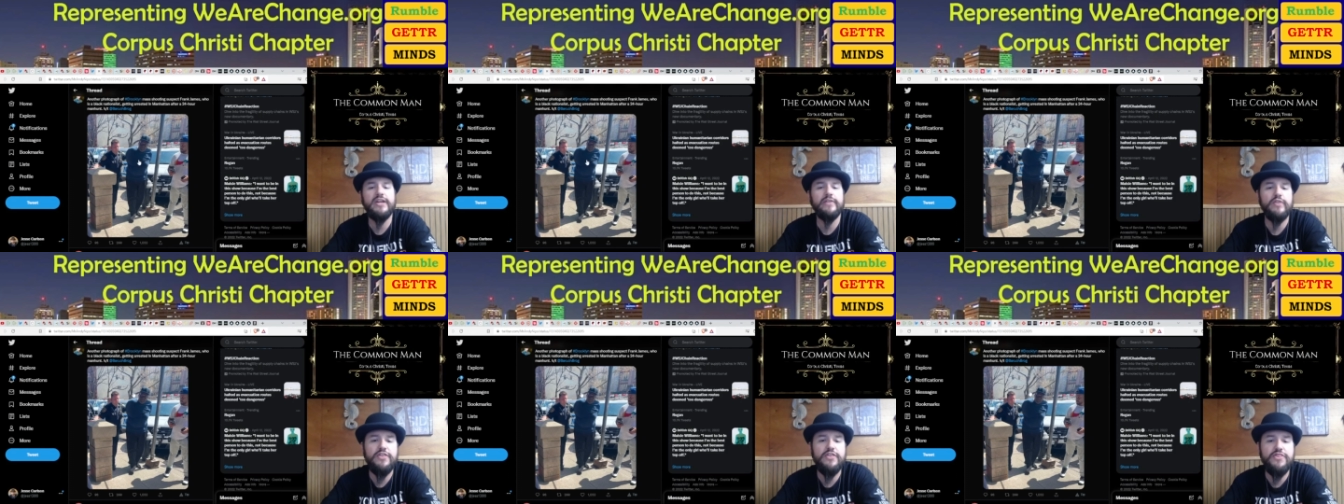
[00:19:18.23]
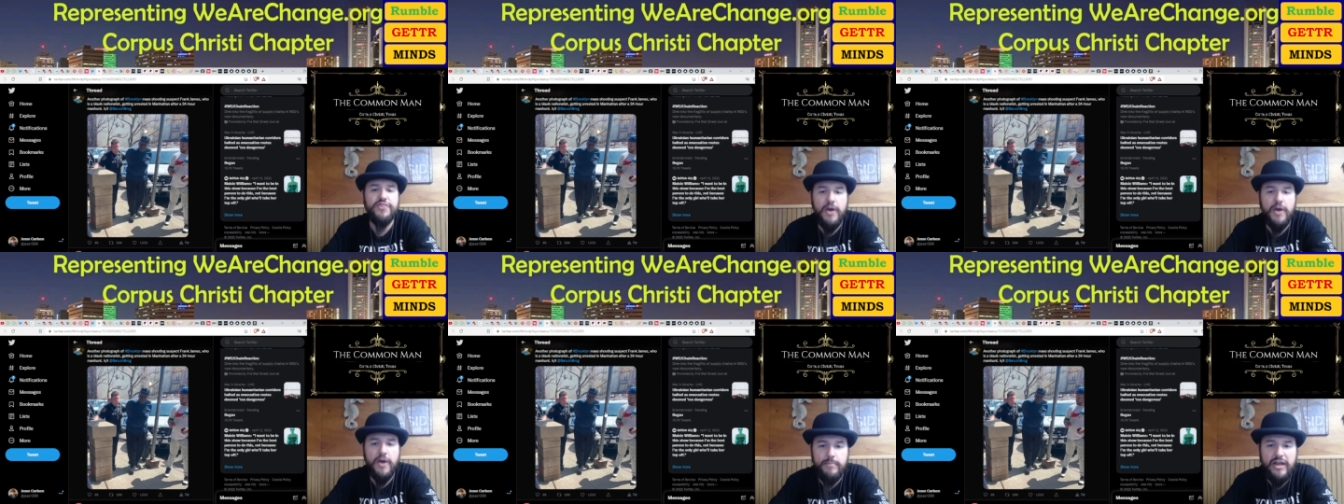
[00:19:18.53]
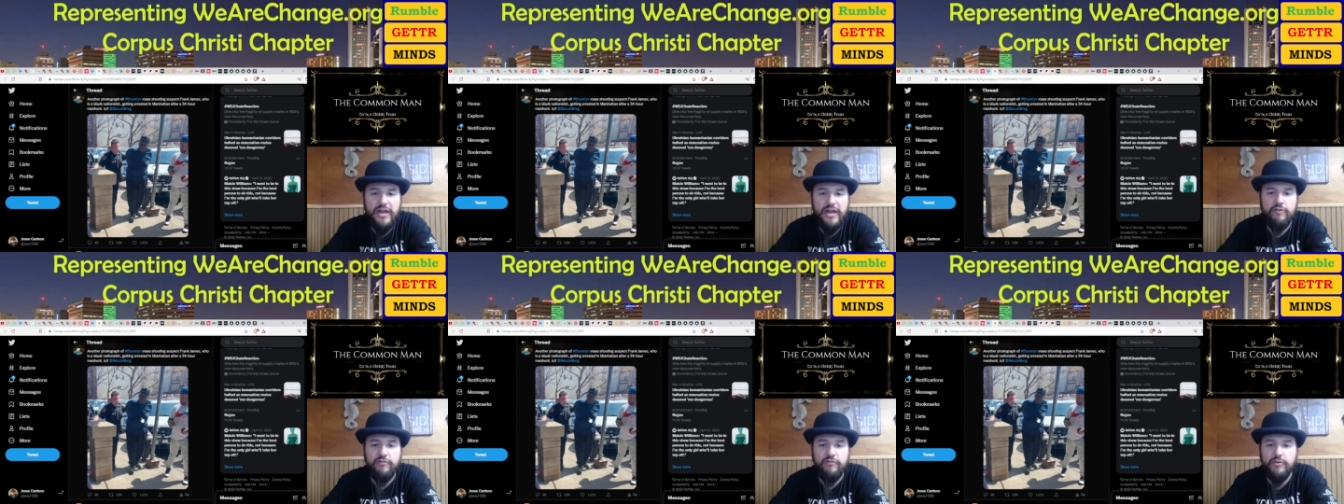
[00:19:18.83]
Every
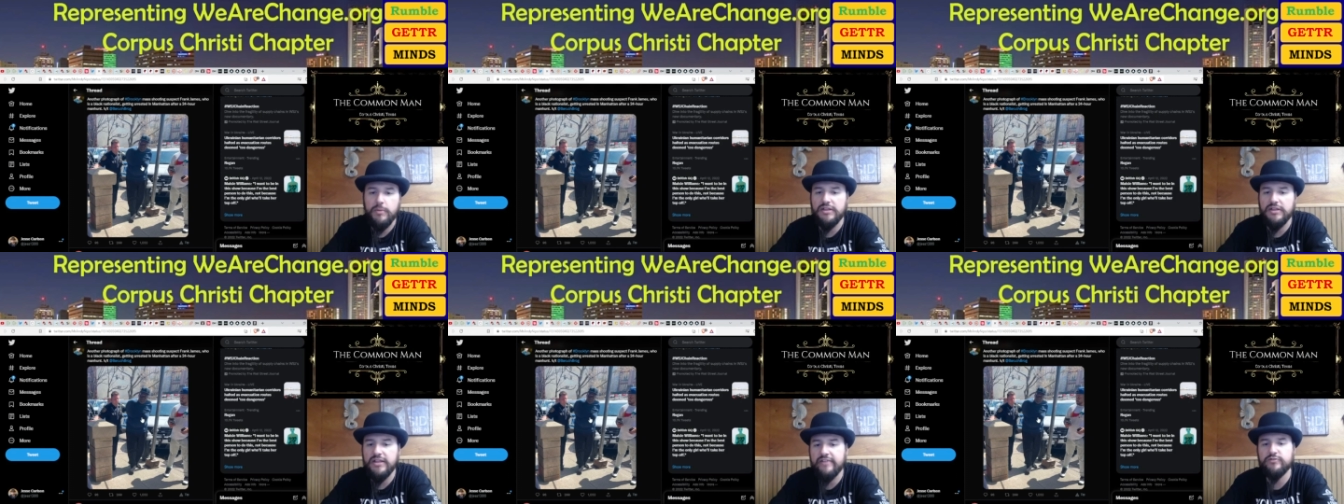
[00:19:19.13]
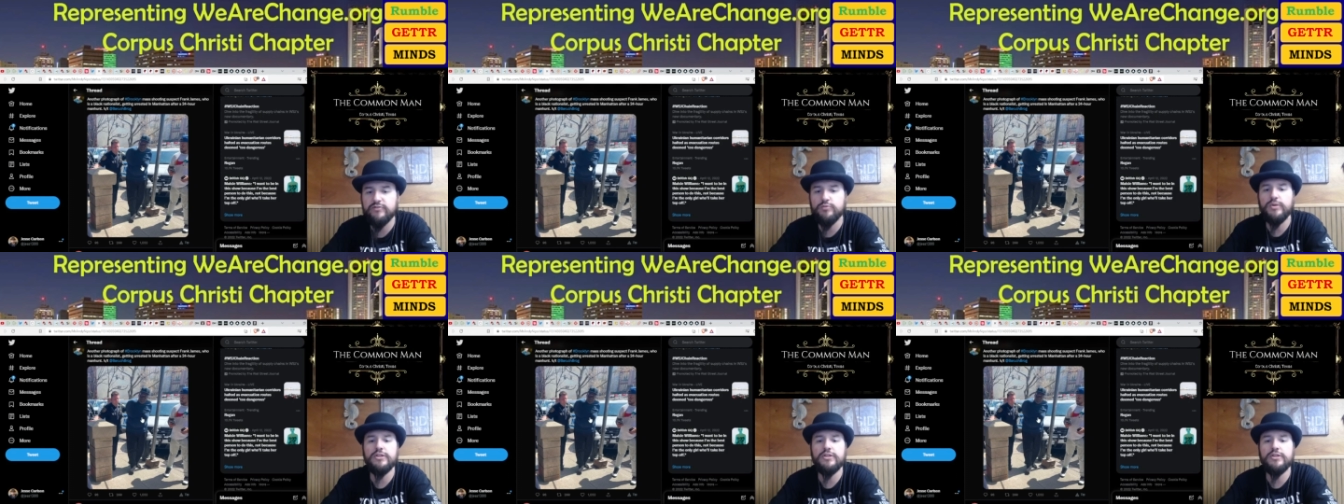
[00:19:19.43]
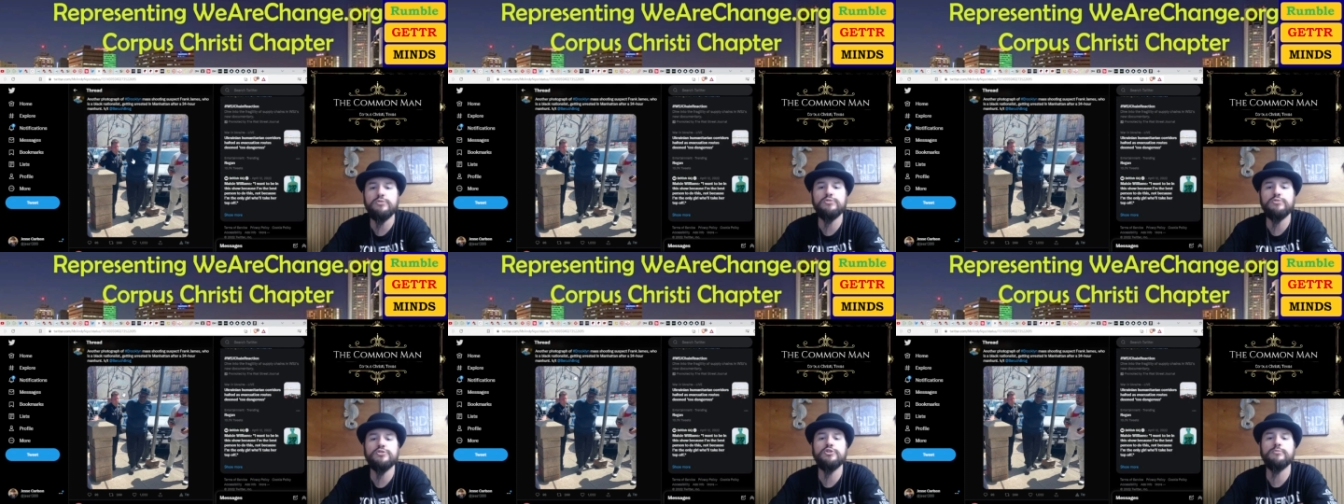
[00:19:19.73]
thumbnail from a left
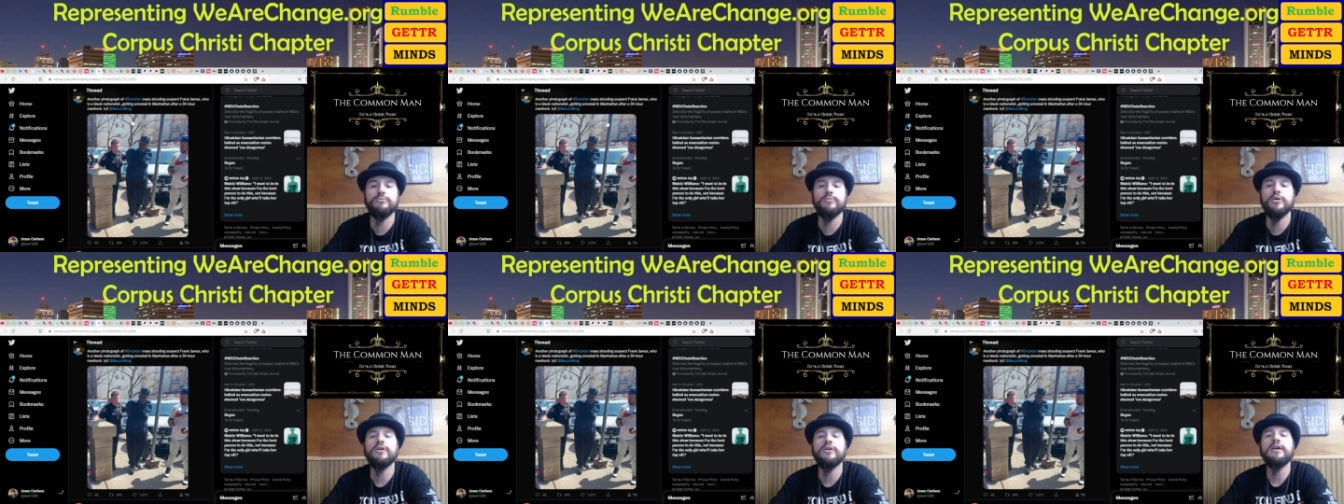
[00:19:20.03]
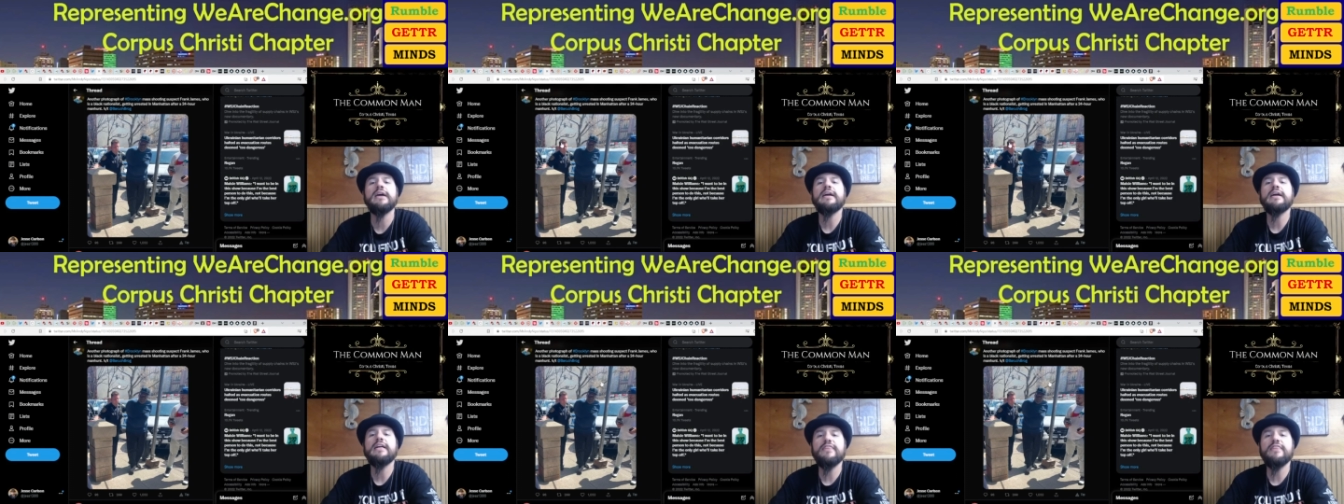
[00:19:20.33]
wing YouTuber.